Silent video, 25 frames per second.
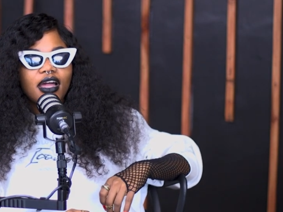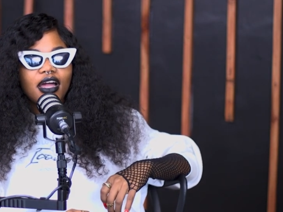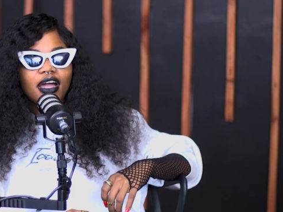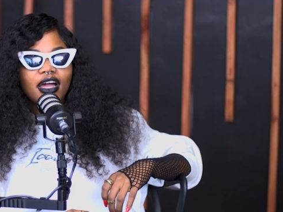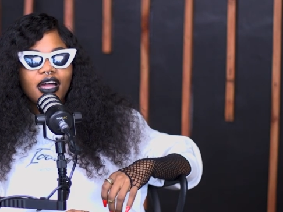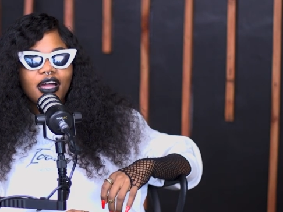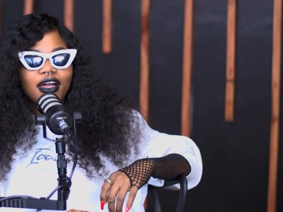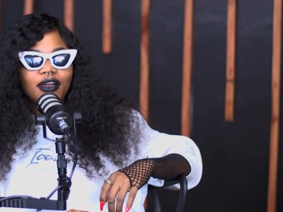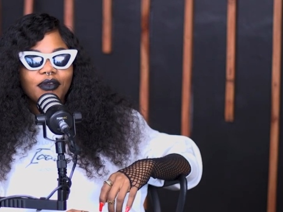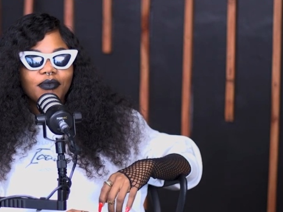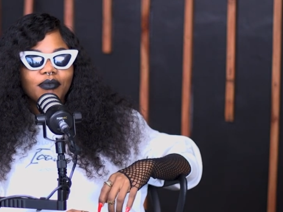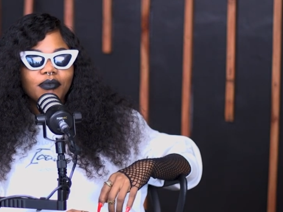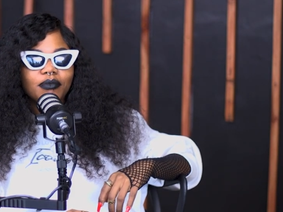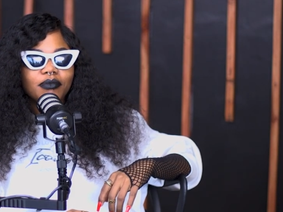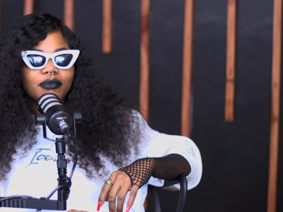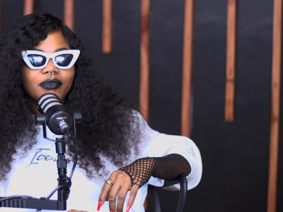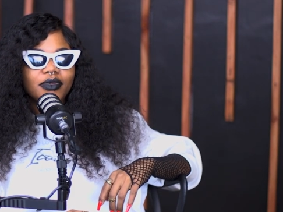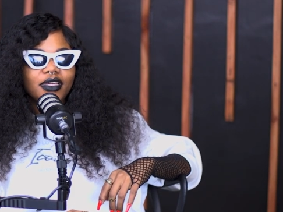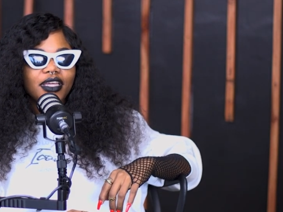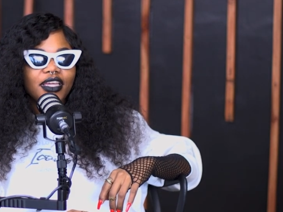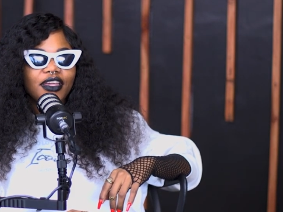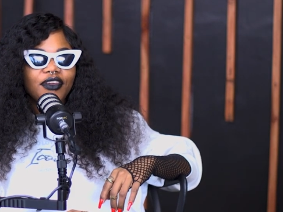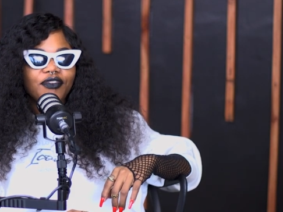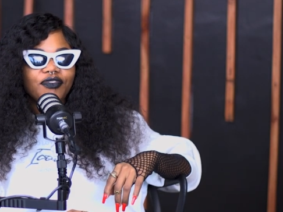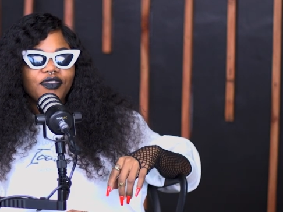
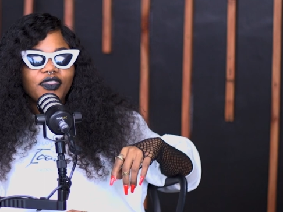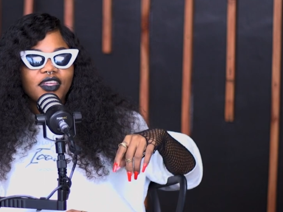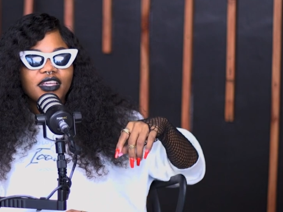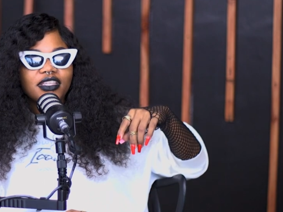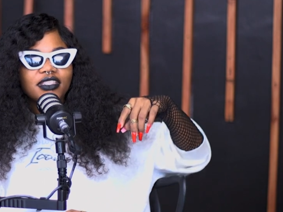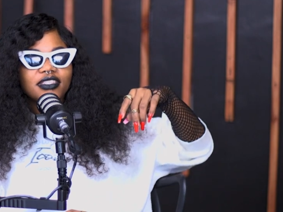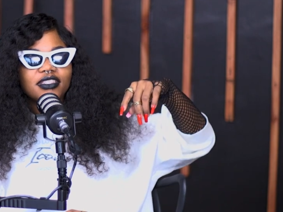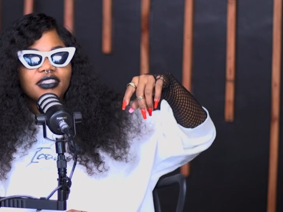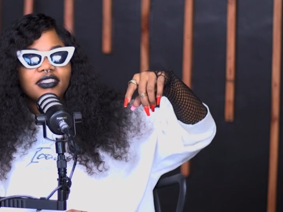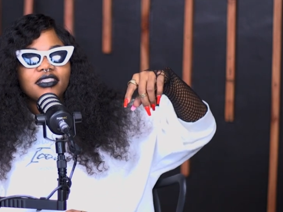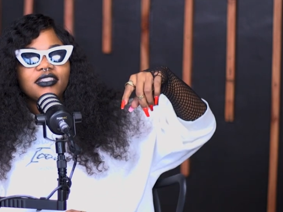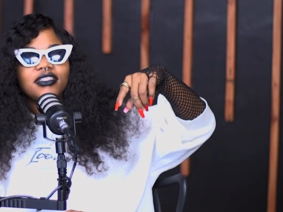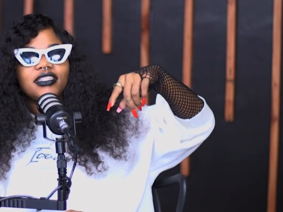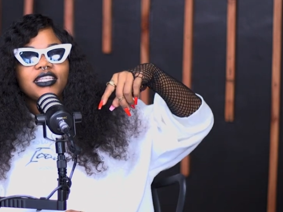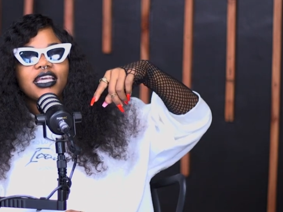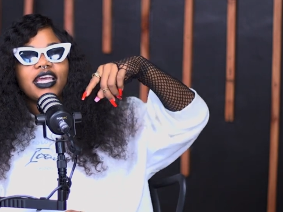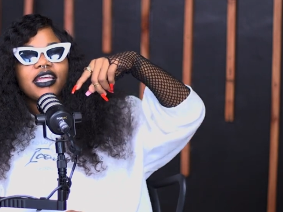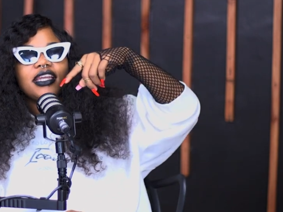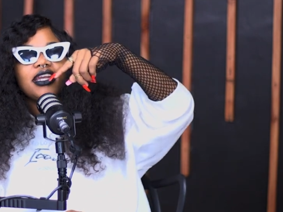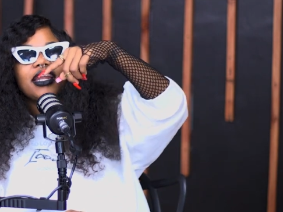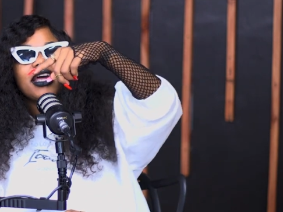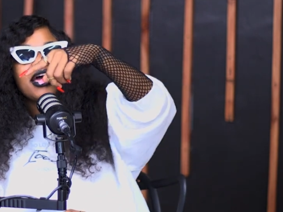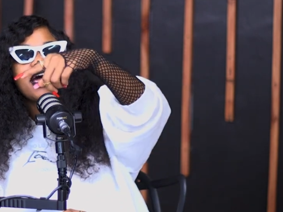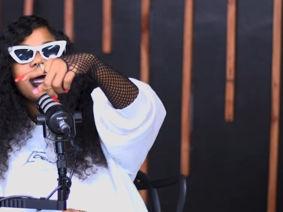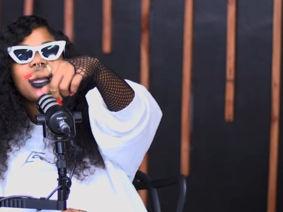if there's
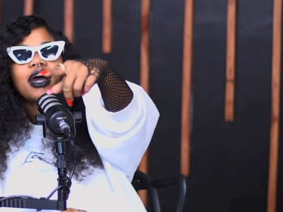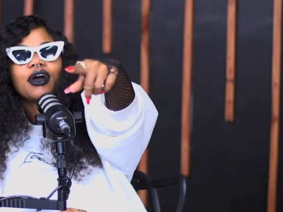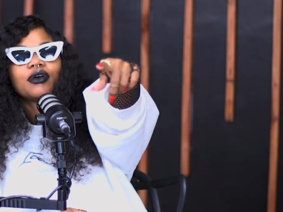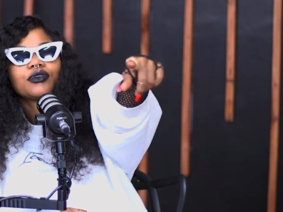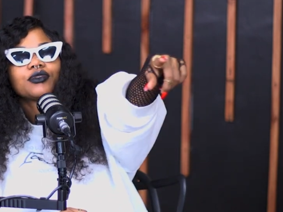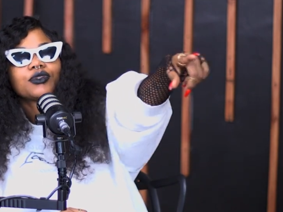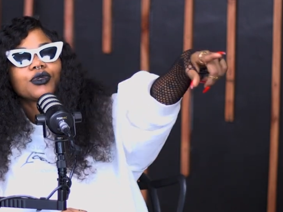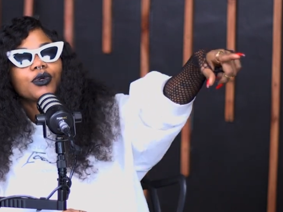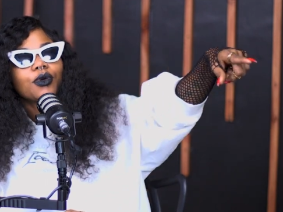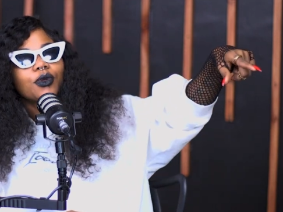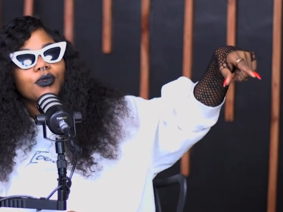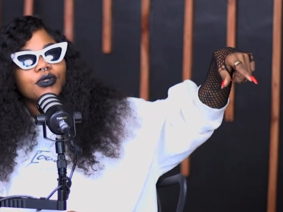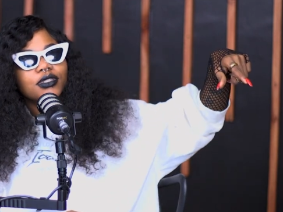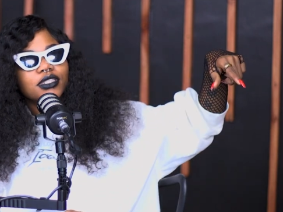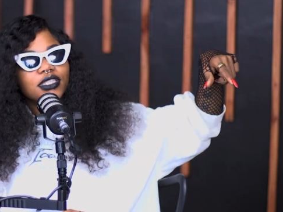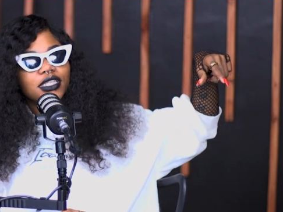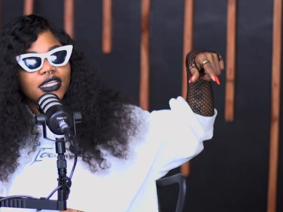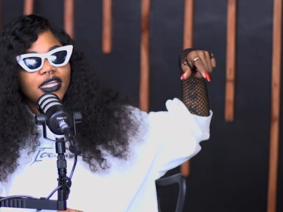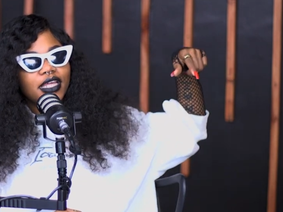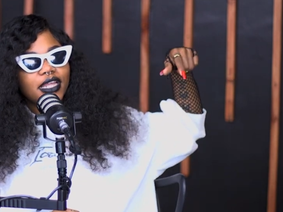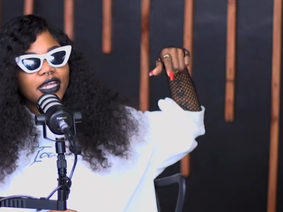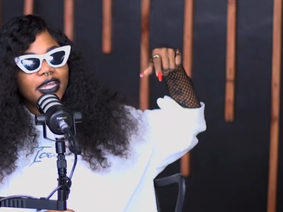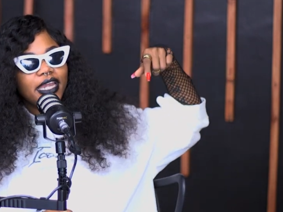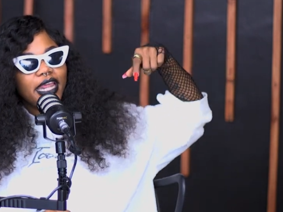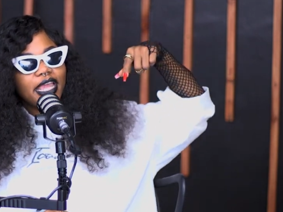10 households
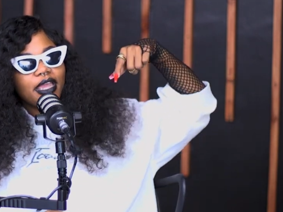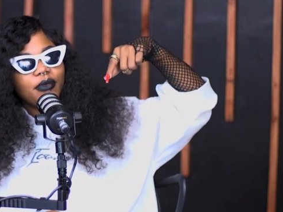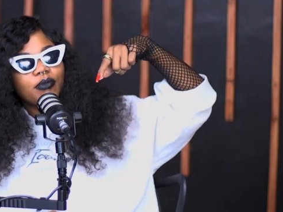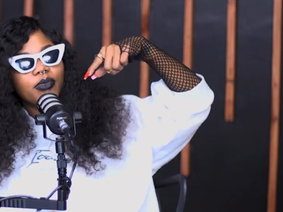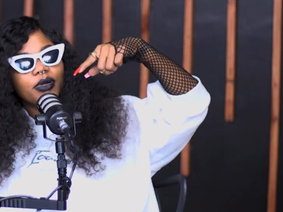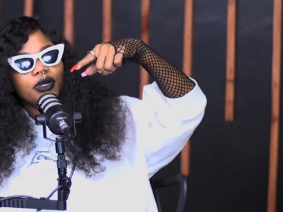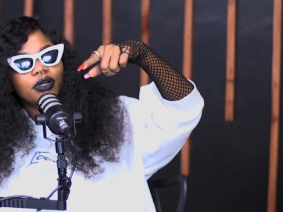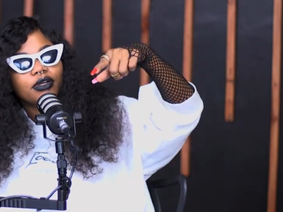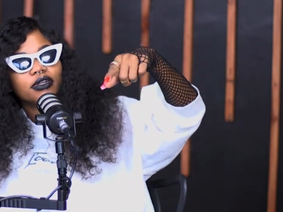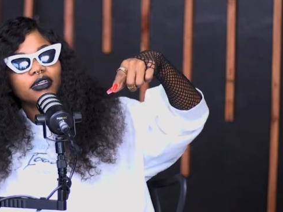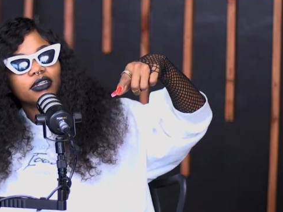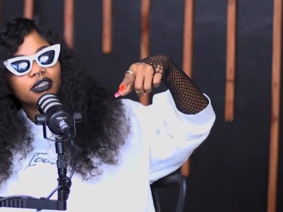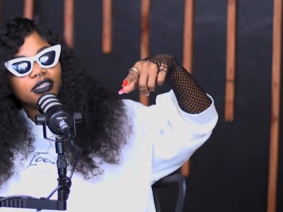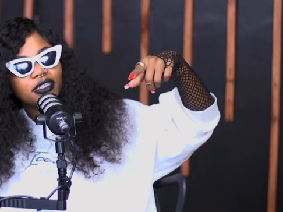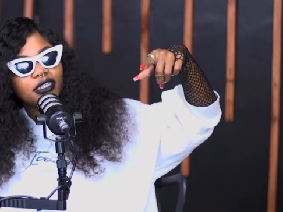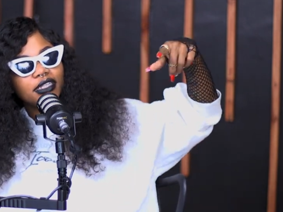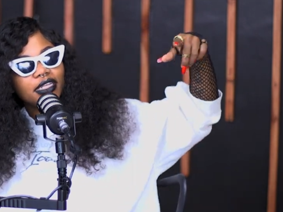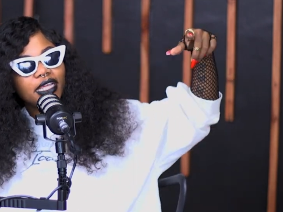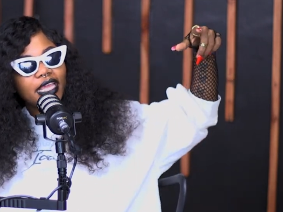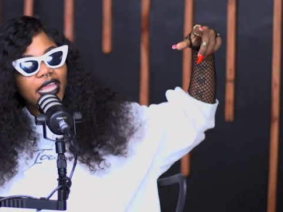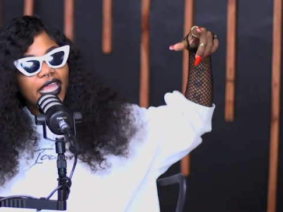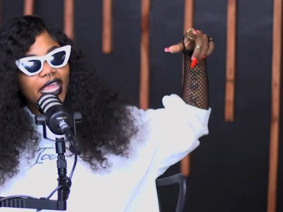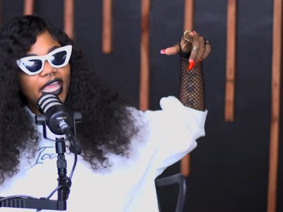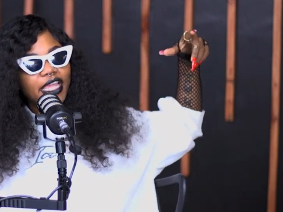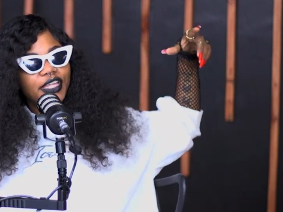in a
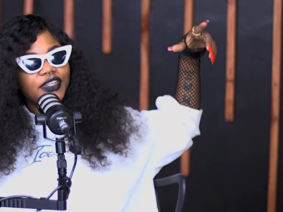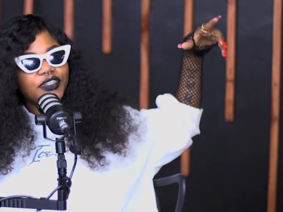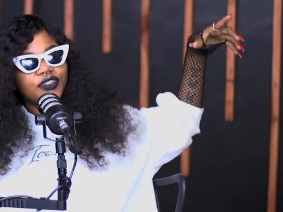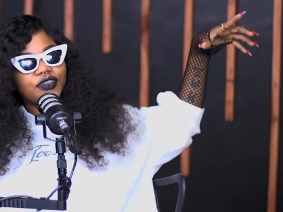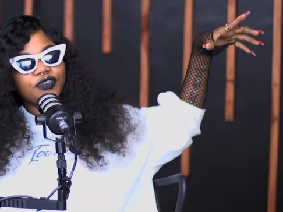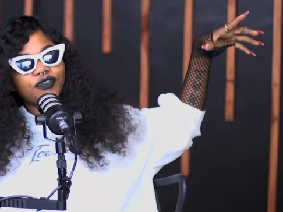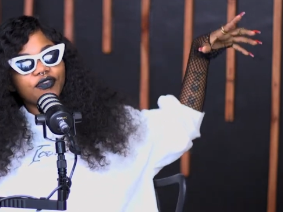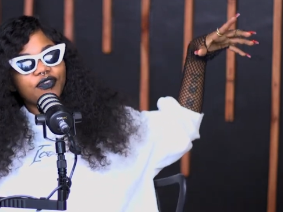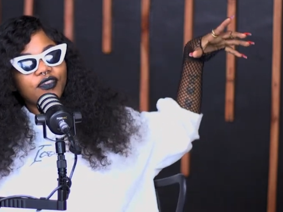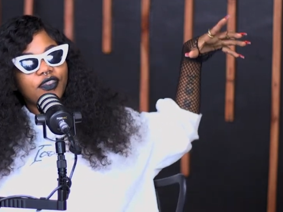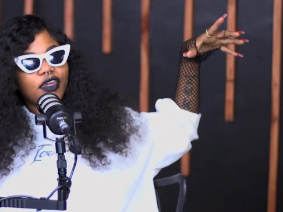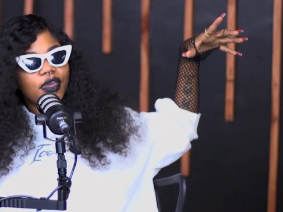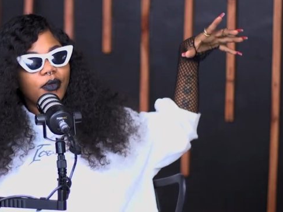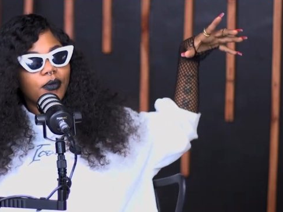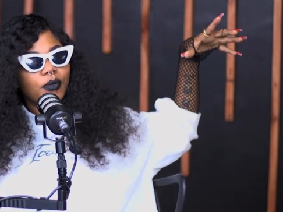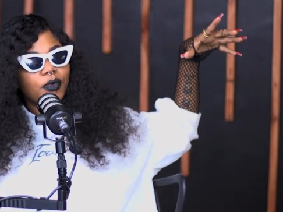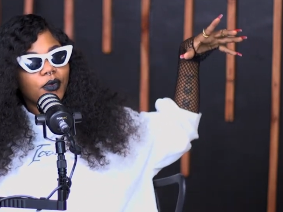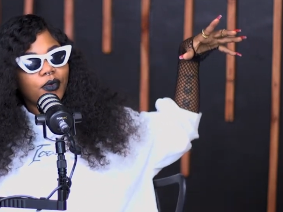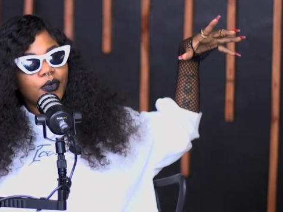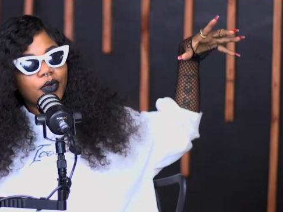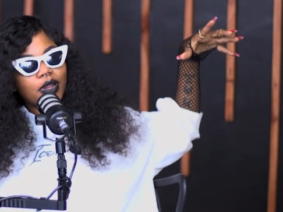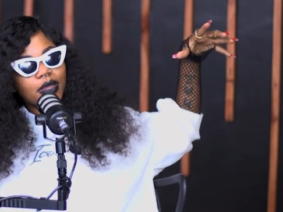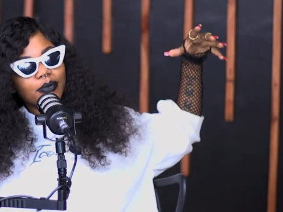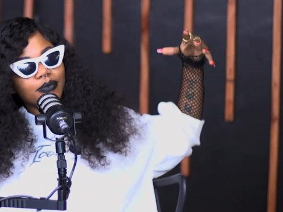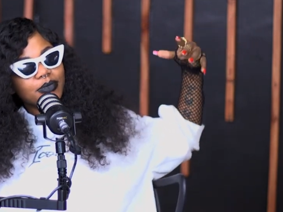neighborhood, 8 of
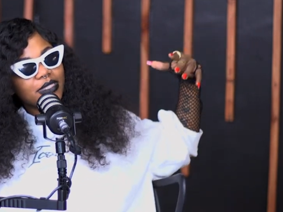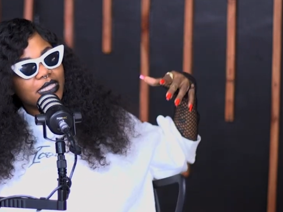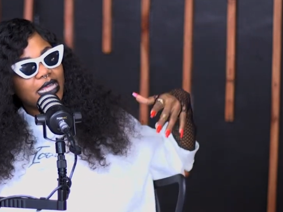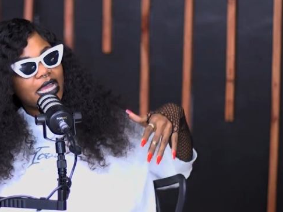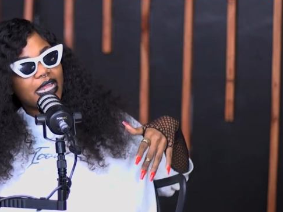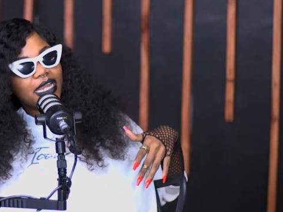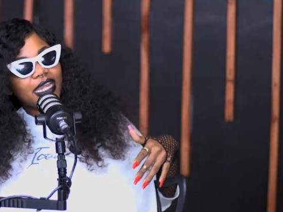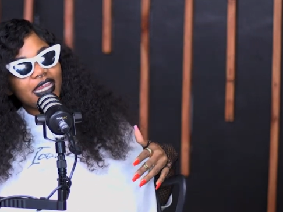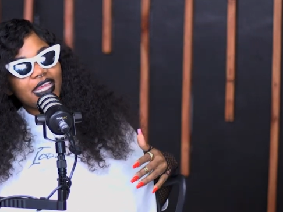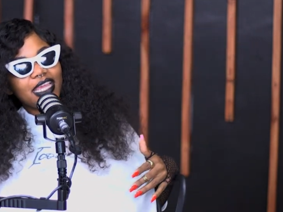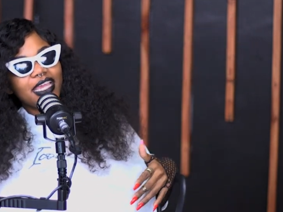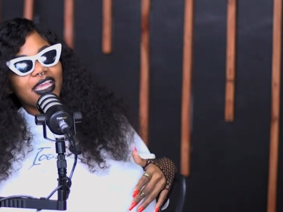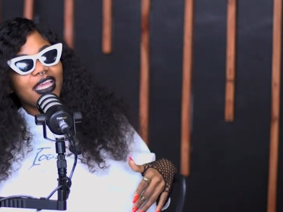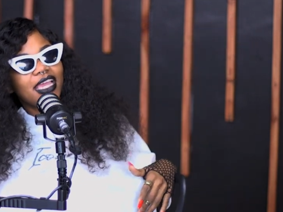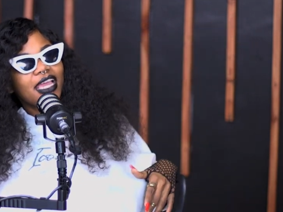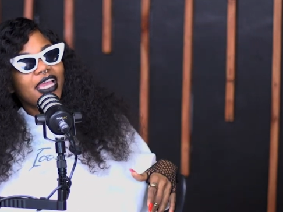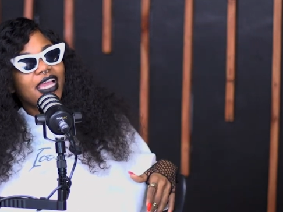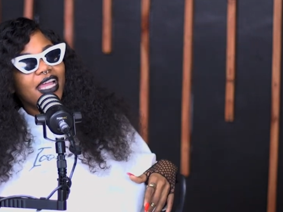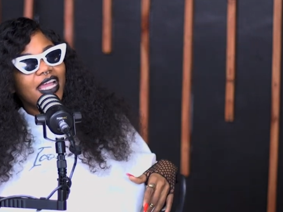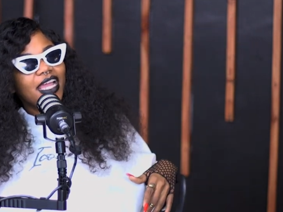them kuna msani.